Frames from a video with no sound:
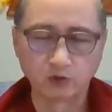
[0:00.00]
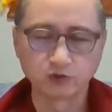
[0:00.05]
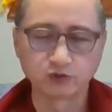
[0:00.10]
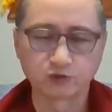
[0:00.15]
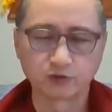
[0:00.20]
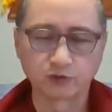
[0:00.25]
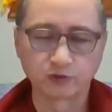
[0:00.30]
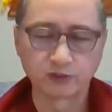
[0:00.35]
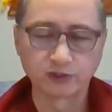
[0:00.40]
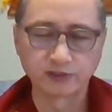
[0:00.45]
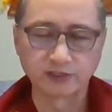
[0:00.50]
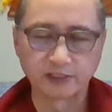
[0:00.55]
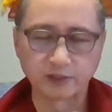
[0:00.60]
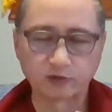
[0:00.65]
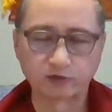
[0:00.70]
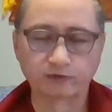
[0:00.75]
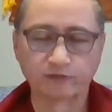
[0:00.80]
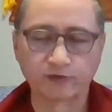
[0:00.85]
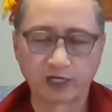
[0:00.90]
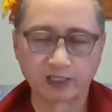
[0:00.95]
also is
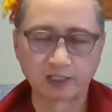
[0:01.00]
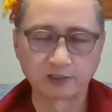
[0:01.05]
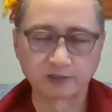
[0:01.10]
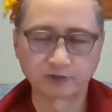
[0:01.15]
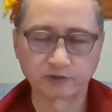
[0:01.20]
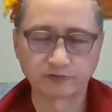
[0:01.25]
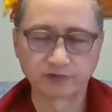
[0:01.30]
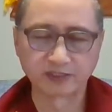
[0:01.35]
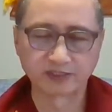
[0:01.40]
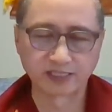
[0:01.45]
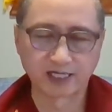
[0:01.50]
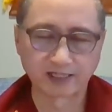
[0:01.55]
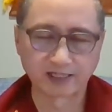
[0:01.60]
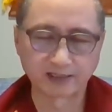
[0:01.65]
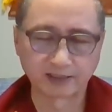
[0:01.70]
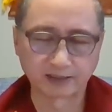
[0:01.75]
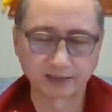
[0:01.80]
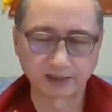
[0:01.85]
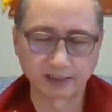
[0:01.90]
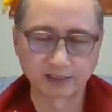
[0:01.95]
equivalent of
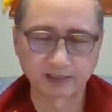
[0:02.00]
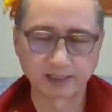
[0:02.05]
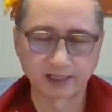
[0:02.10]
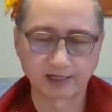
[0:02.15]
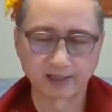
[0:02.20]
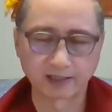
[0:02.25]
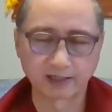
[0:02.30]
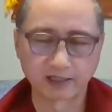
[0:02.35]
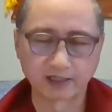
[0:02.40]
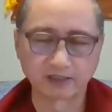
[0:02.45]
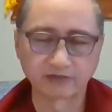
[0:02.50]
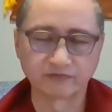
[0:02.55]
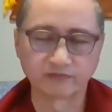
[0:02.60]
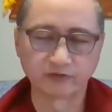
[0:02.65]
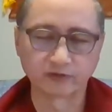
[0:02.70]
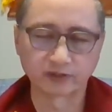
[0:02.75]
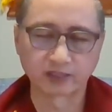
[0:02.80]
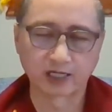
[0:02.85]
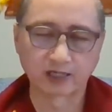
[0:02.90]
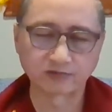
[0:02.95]
reciting entire
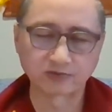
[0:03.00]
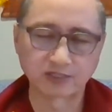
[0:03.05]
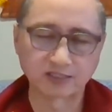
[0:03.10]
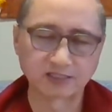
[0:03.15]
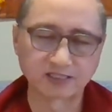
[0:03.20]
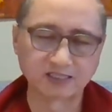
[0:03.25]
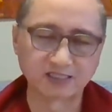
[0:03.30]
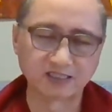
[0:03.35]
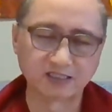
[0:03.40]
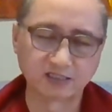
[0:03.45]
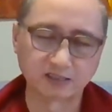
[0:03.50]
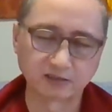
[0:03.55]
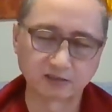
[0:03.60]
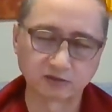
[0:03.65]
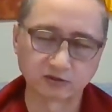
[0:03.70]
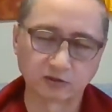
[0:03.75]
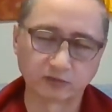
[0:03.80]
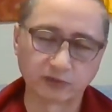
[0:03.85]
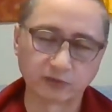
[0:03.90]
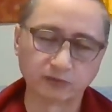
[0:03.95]
84,000
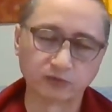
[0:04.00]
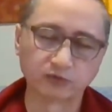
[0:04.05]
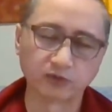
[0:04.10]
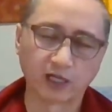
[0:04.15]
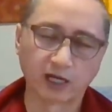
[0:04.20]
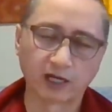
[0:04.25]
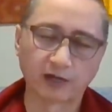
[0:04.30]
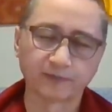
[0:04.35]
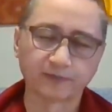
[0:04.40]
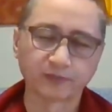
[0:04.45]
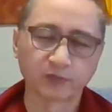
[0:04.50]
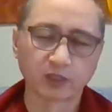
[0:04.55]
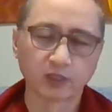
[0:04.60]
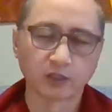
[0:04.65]
teachings of the Buddha.